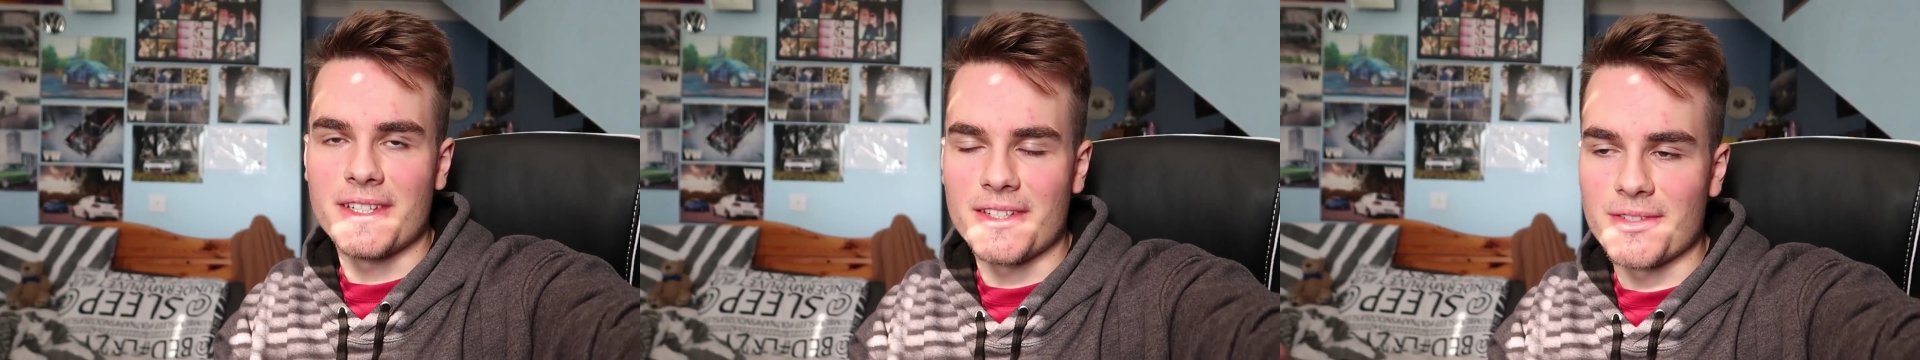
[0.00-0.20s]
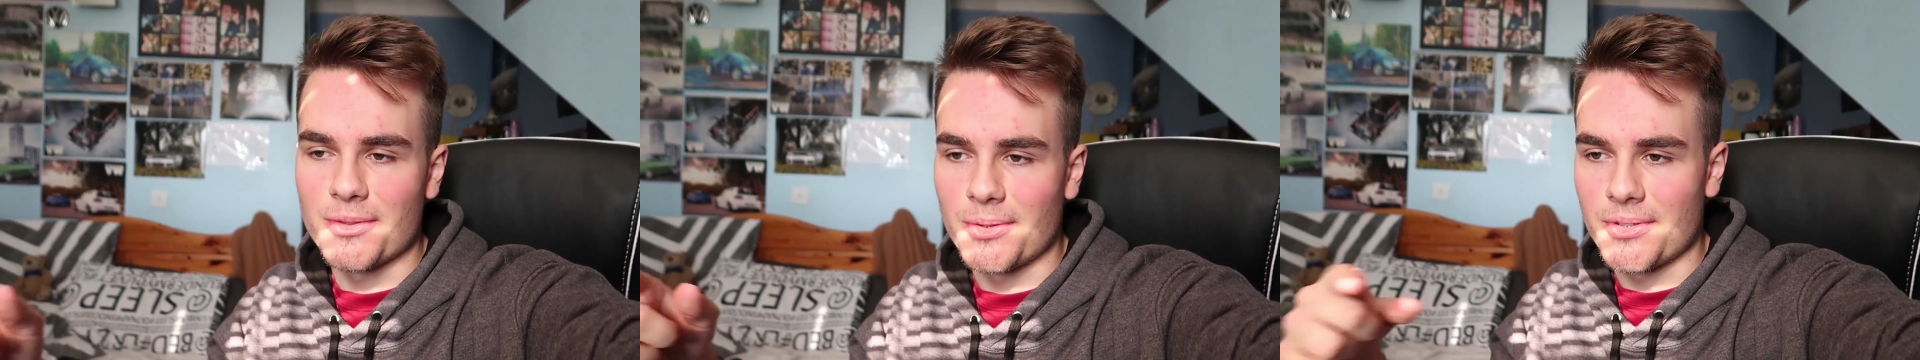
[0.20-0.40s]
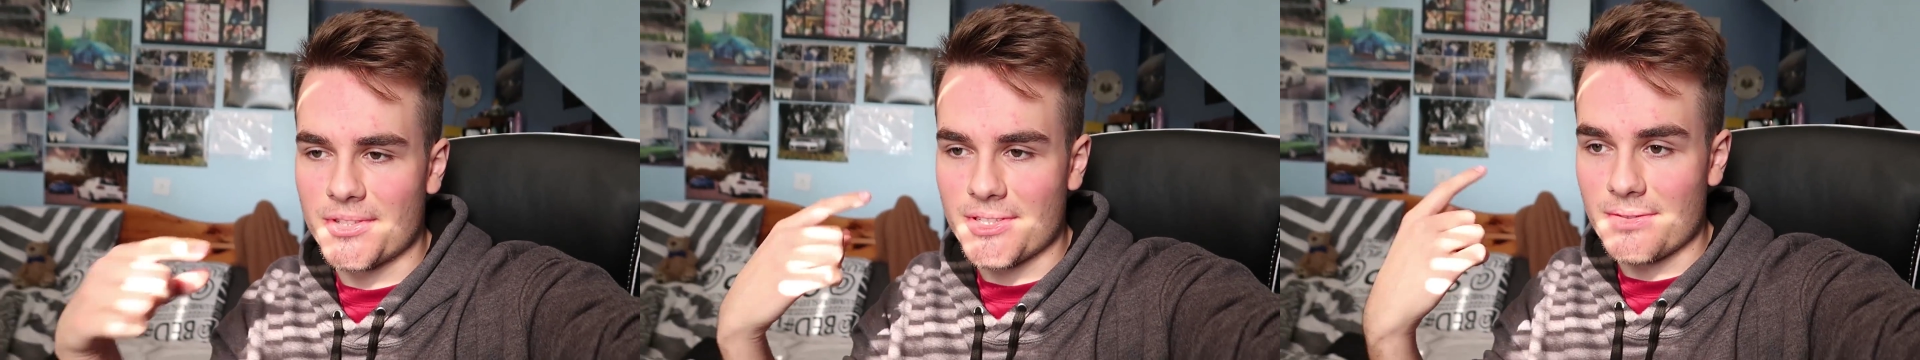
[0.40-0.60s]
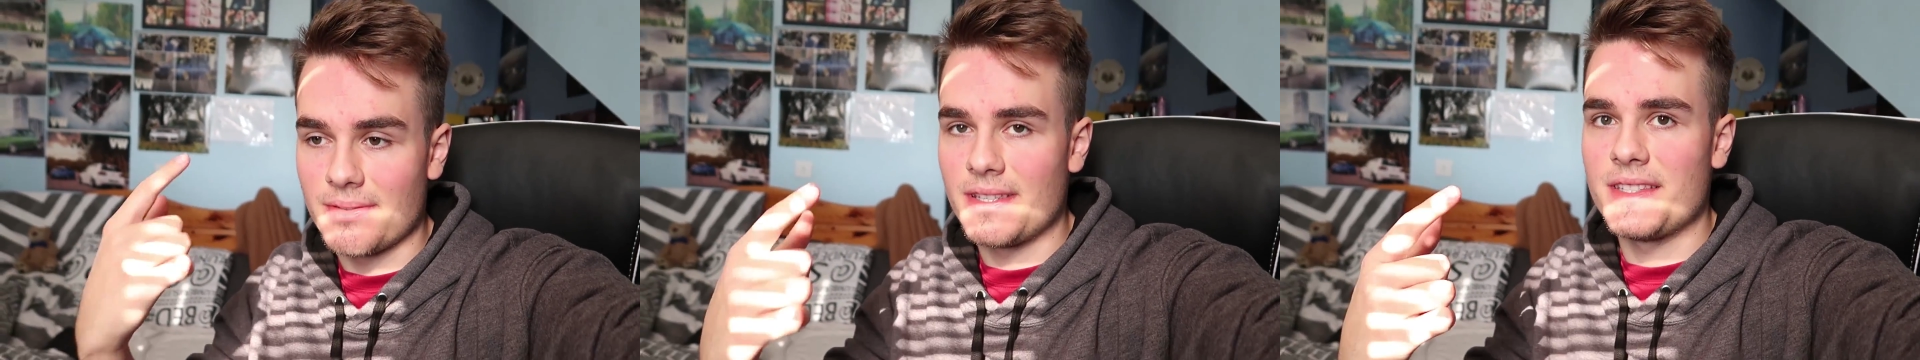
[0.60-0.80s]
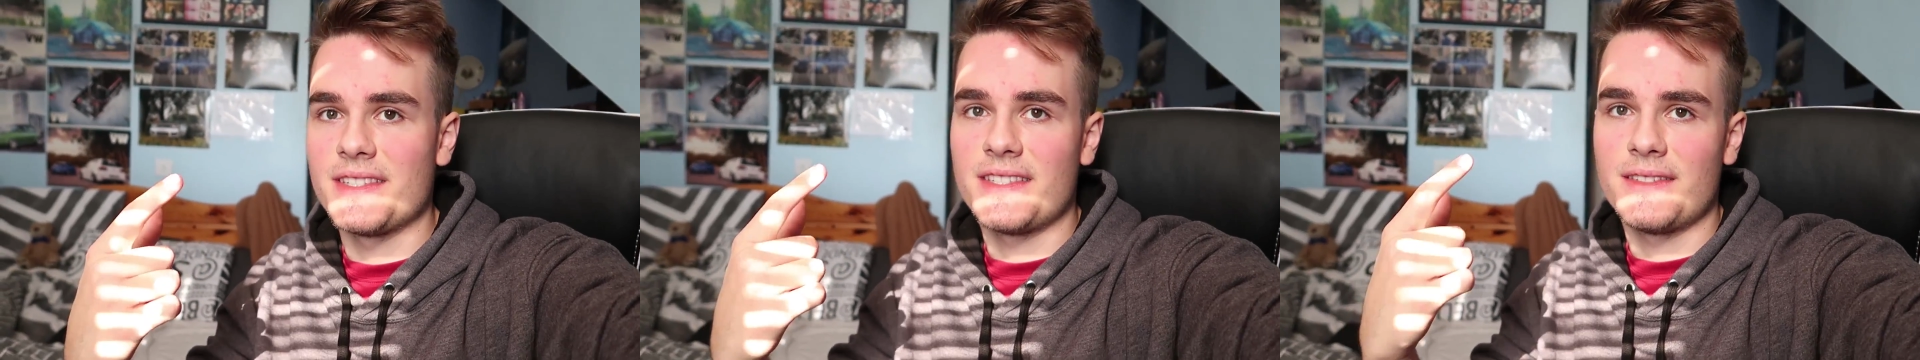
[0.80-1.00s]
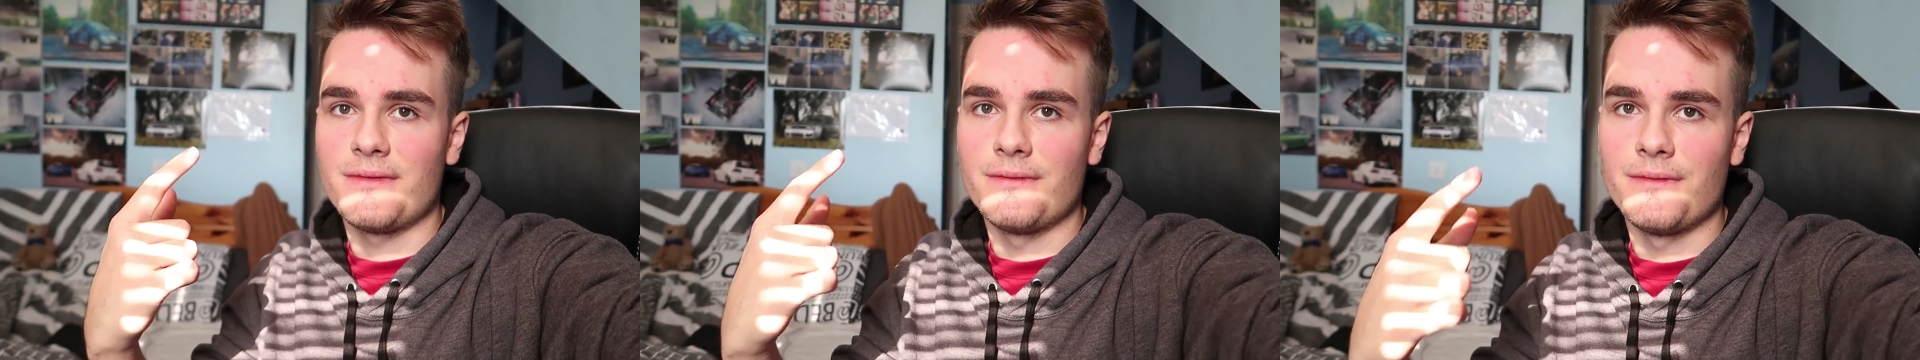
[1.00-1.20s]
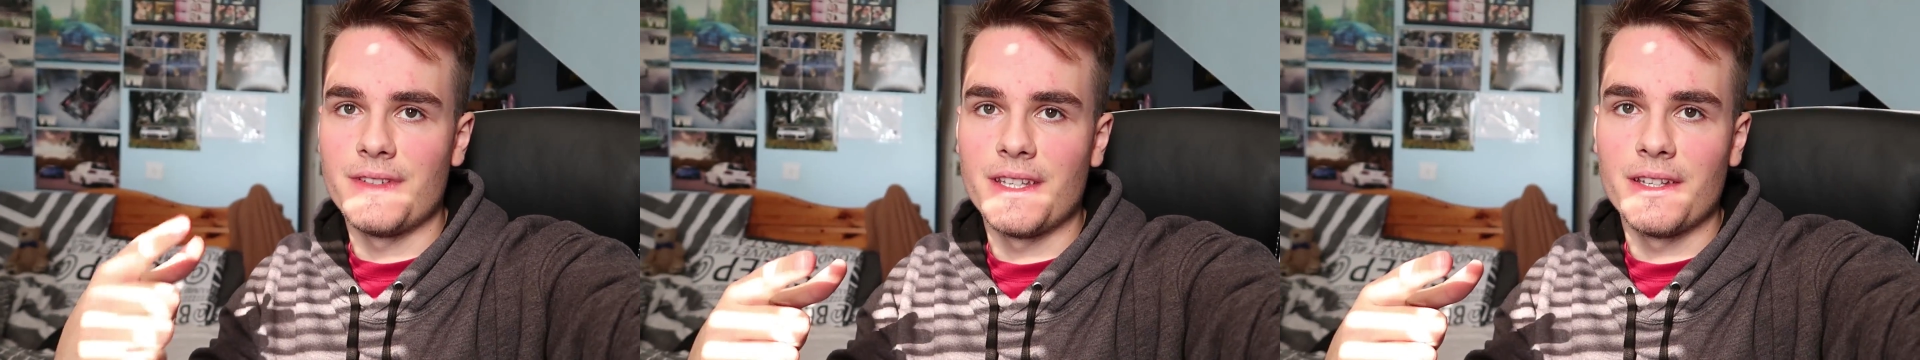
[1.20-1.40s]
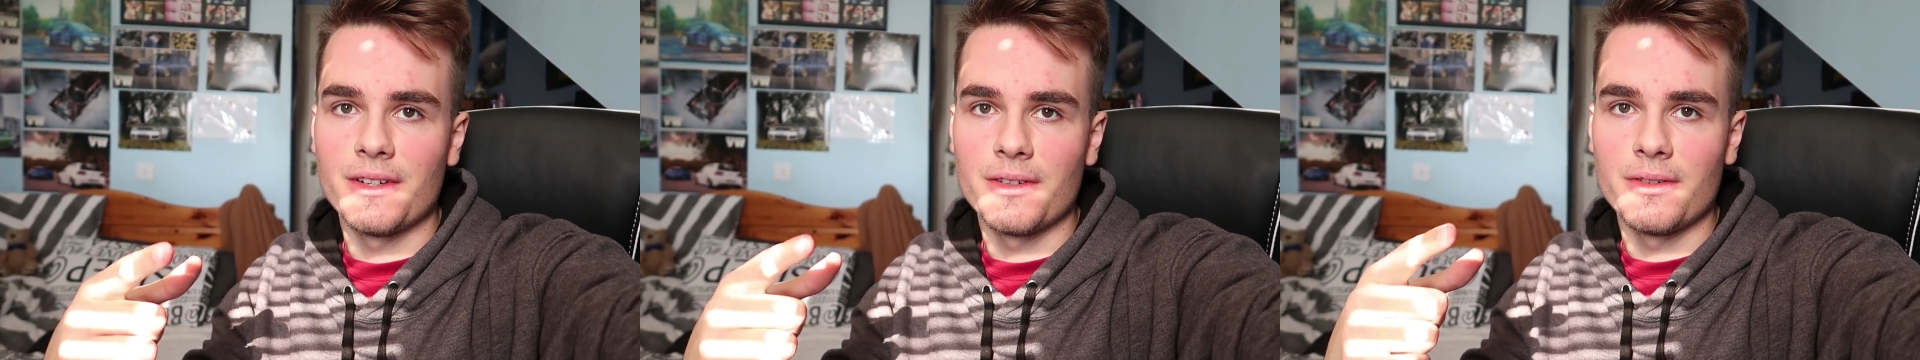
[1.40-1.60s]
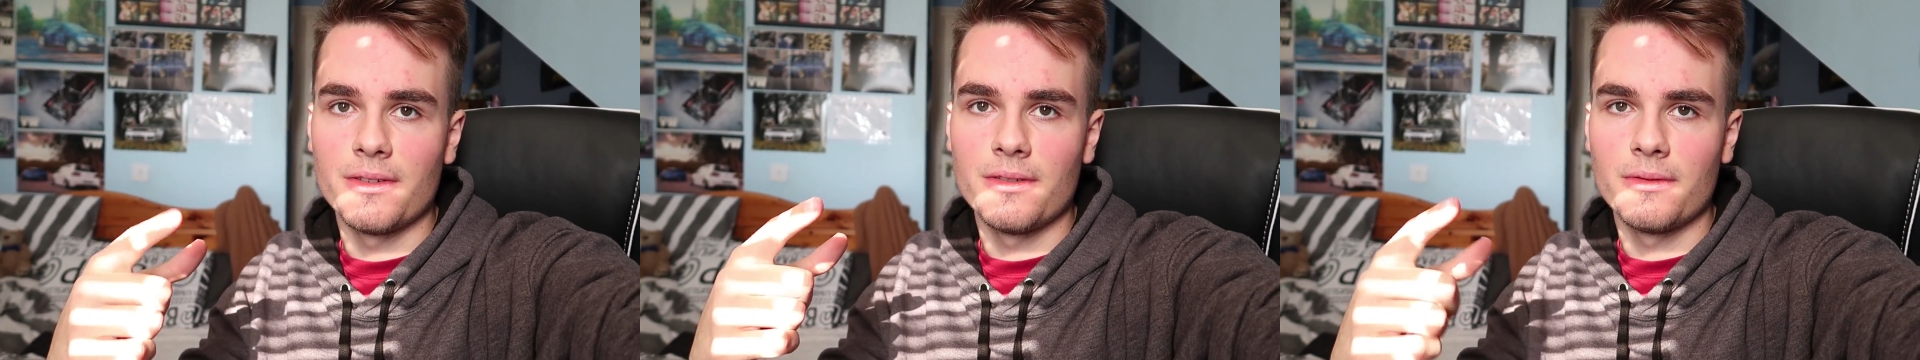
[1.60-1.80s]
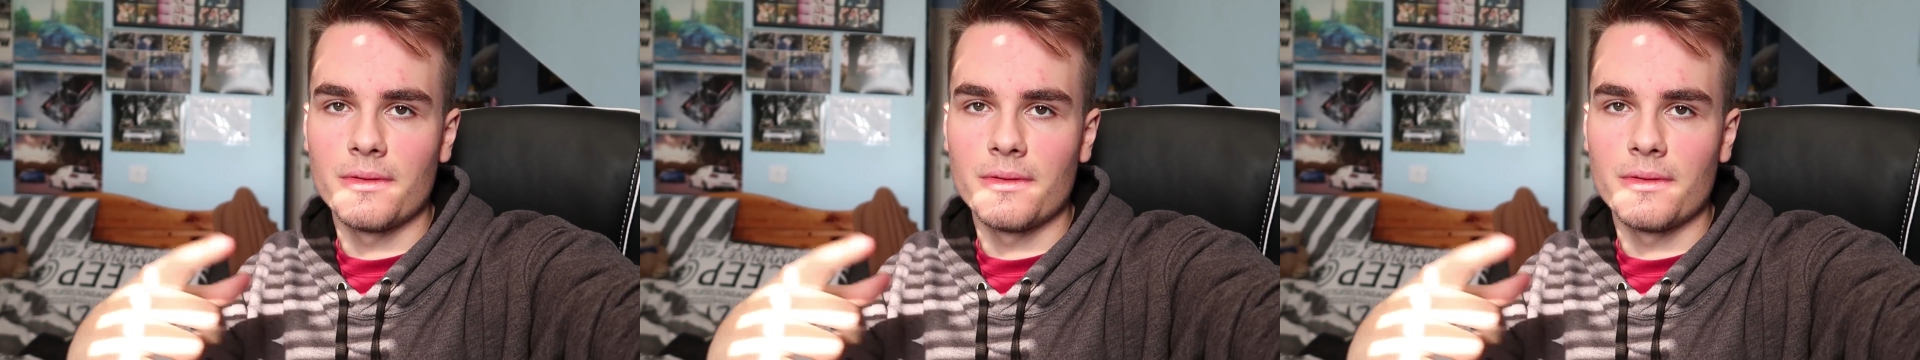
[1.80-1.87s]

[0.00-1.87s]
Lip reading: exhaust, so this video,